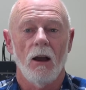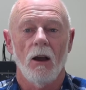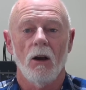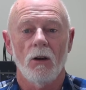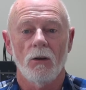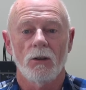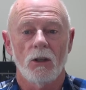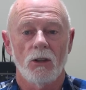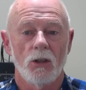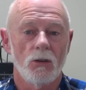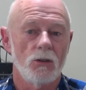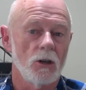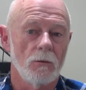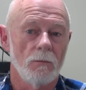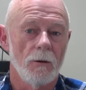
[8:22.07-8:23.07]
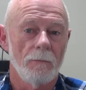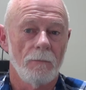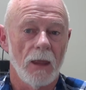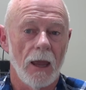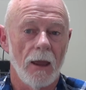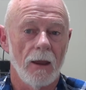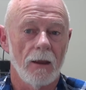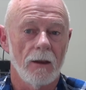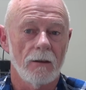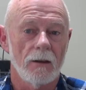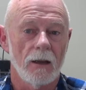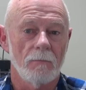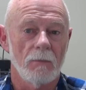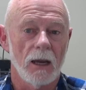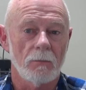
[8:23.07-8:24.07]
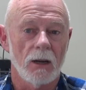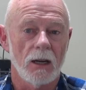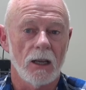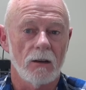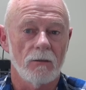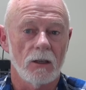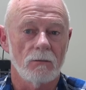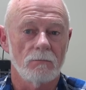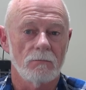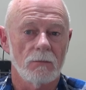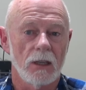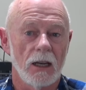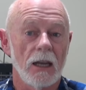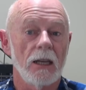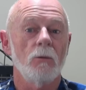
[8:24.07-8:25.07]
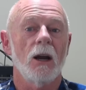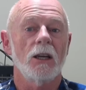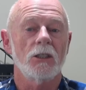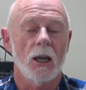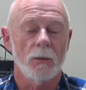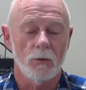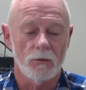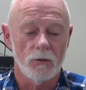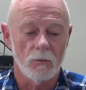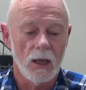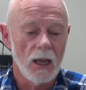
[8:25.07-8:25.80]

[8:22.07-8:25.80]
on YouTube and make money out of it in any way, shape or form.